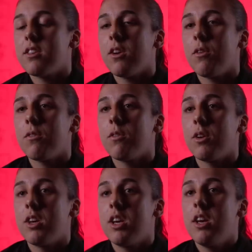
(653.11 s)
So
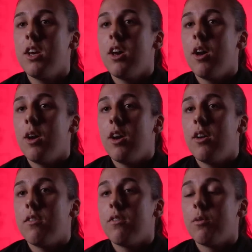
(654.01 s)
for
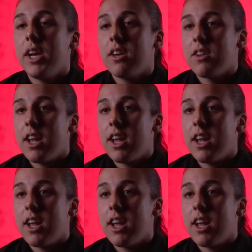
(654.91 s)
weeks